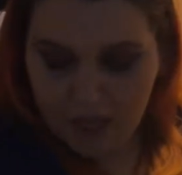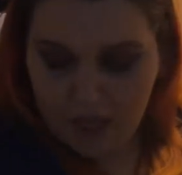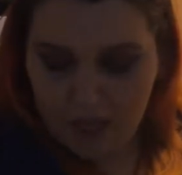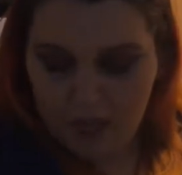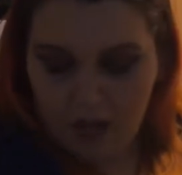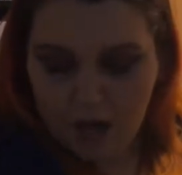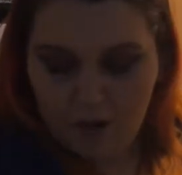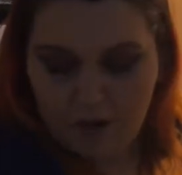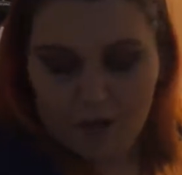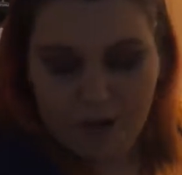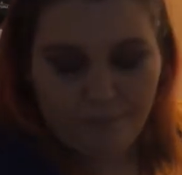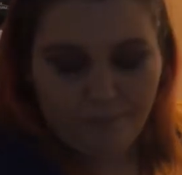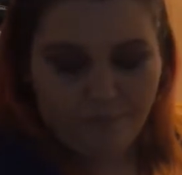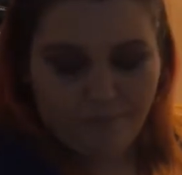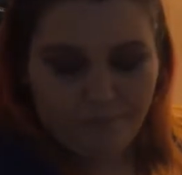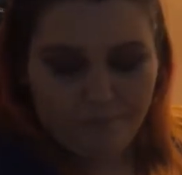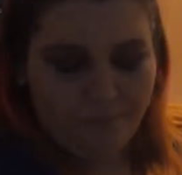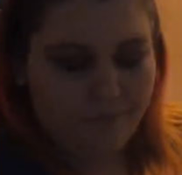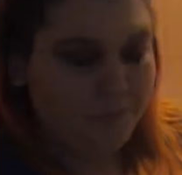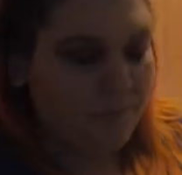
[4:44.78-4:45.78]
Okay,
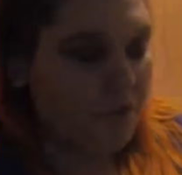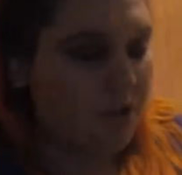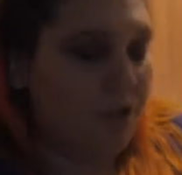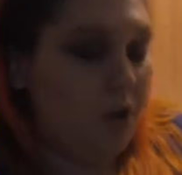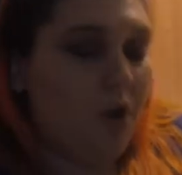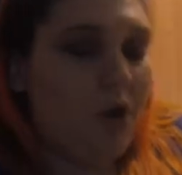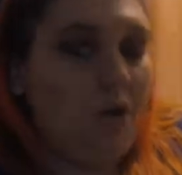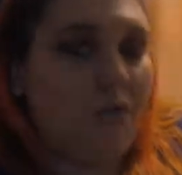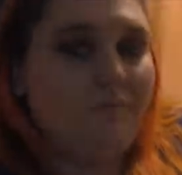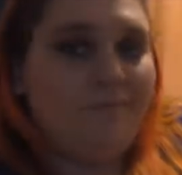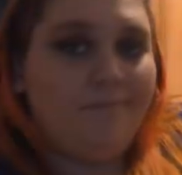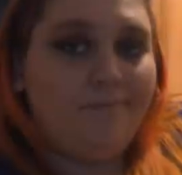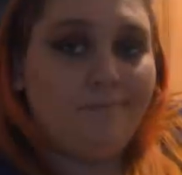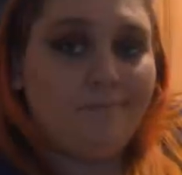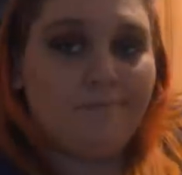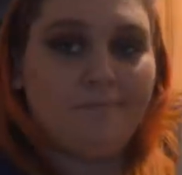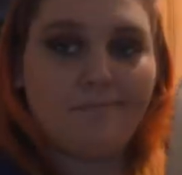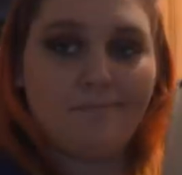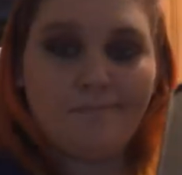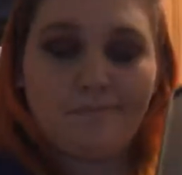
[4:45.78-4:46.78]
so
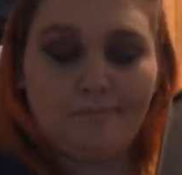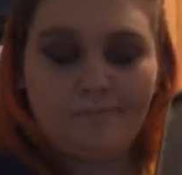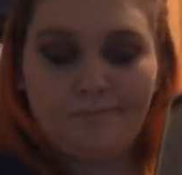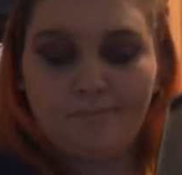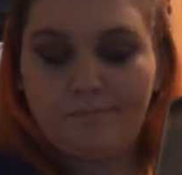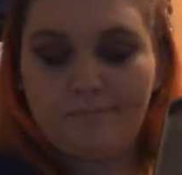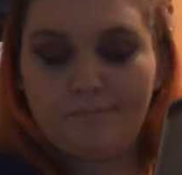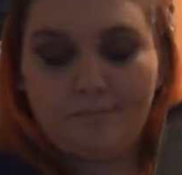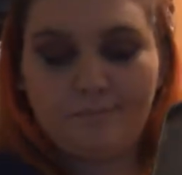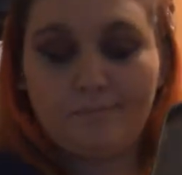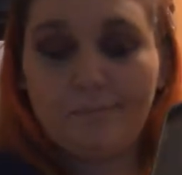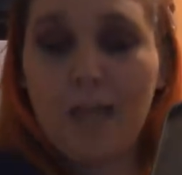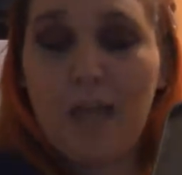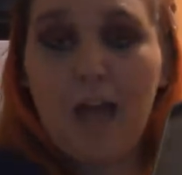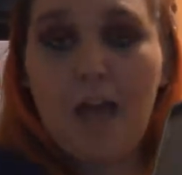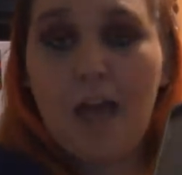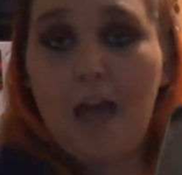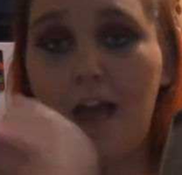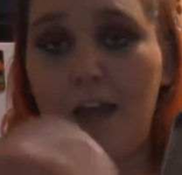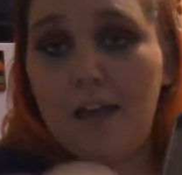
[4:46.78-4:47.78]

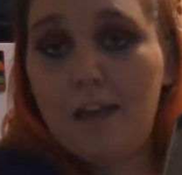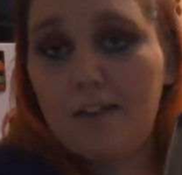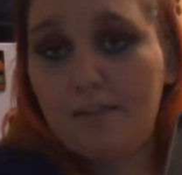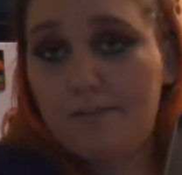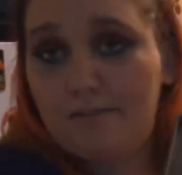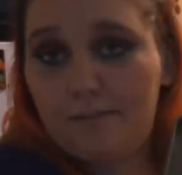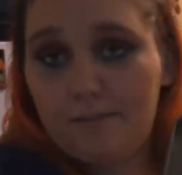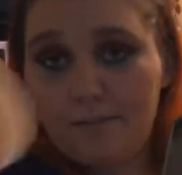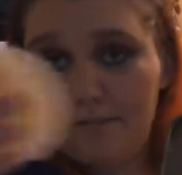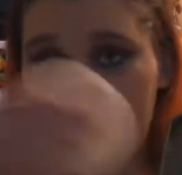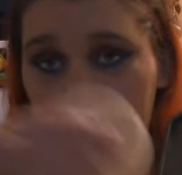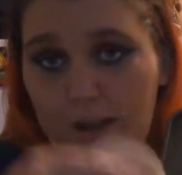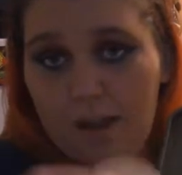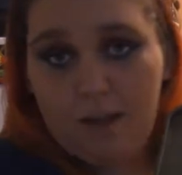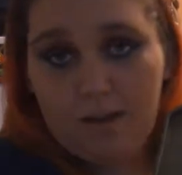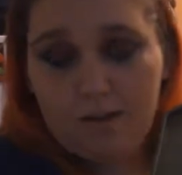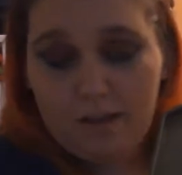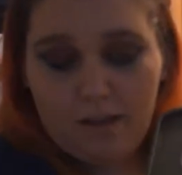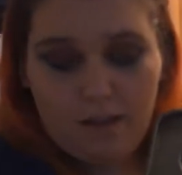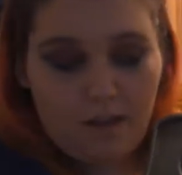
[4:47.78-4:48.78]
I'm
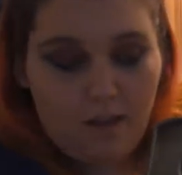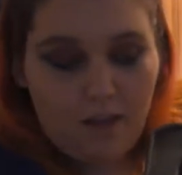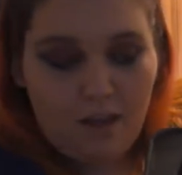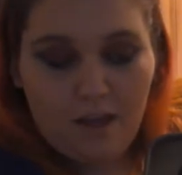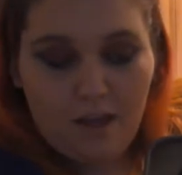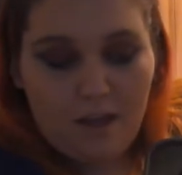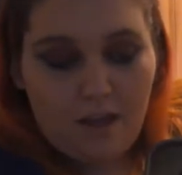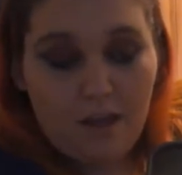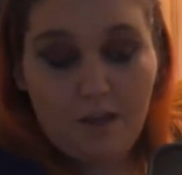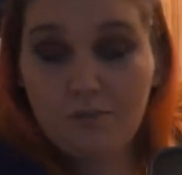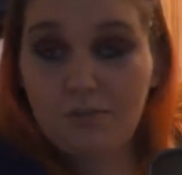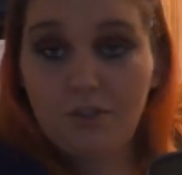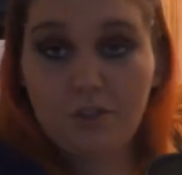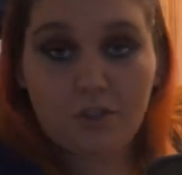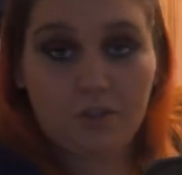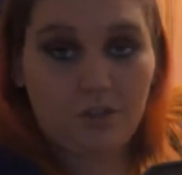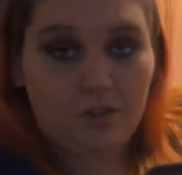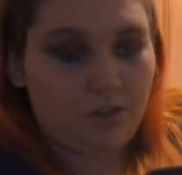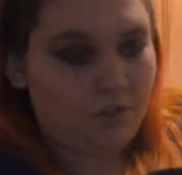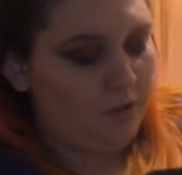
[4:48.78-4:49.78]
just
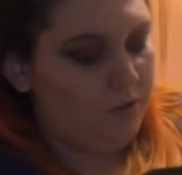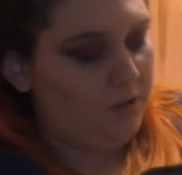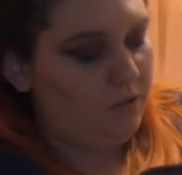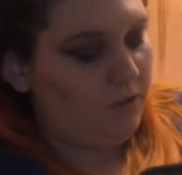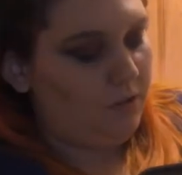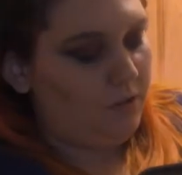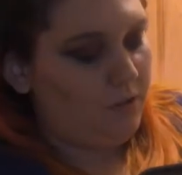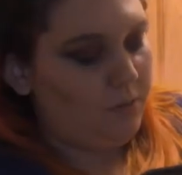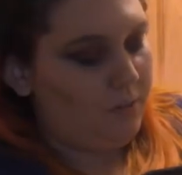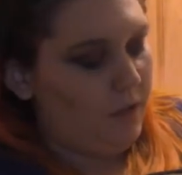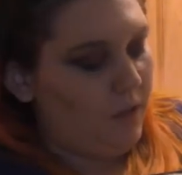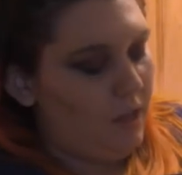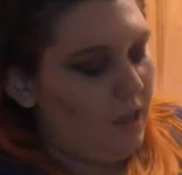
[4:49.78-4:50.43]
going to show it to you this way.